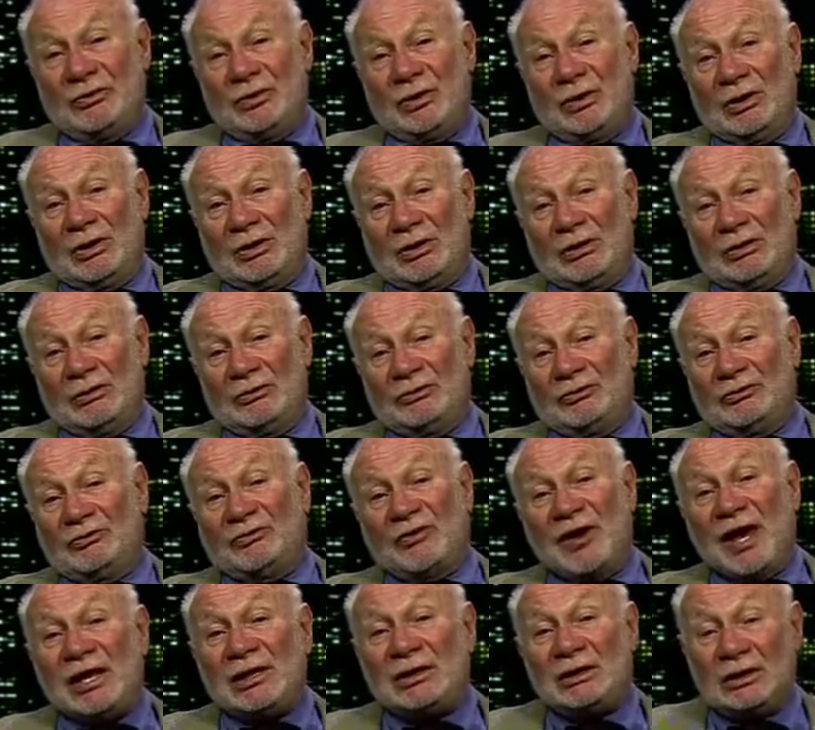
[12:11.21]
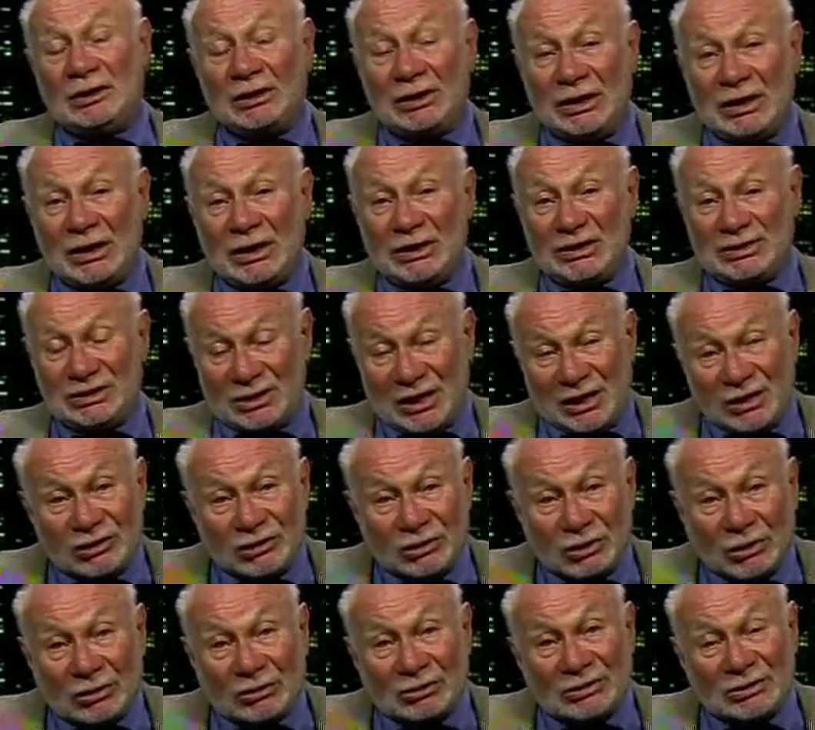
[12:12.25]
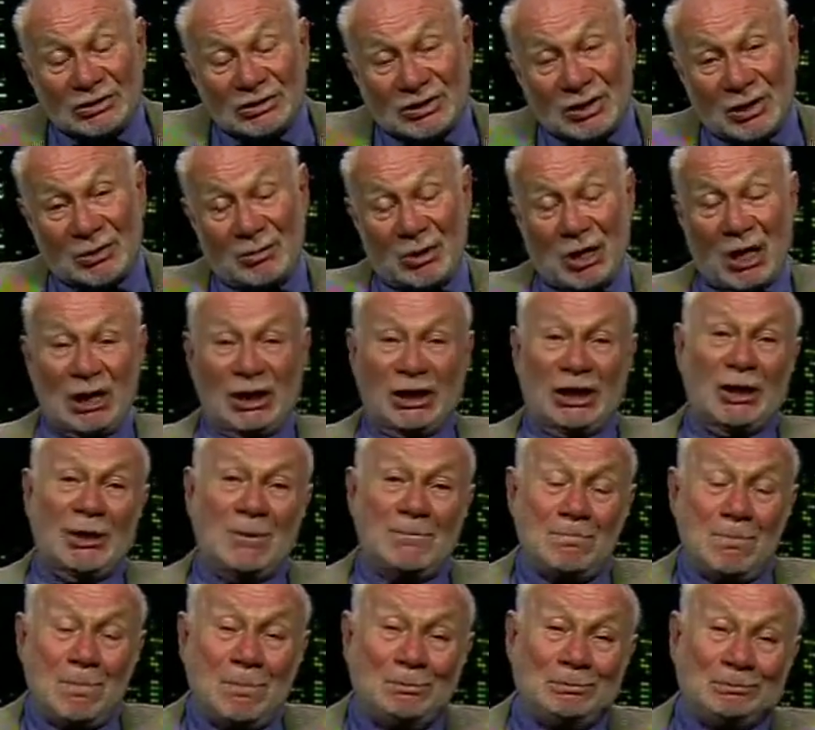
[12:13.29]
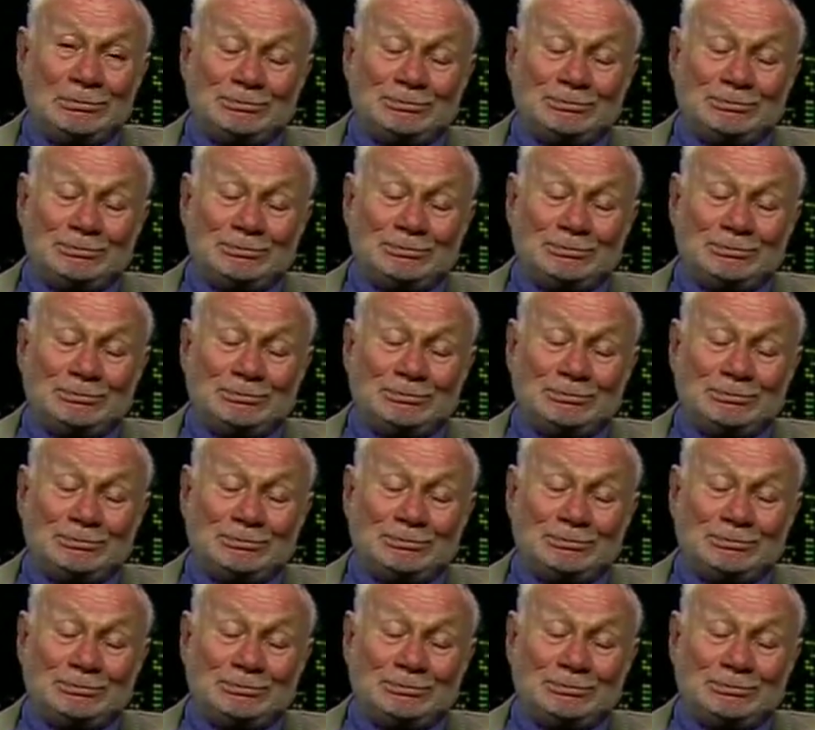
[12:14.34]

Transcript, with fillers: uh, fatally essential to somebody. Okay.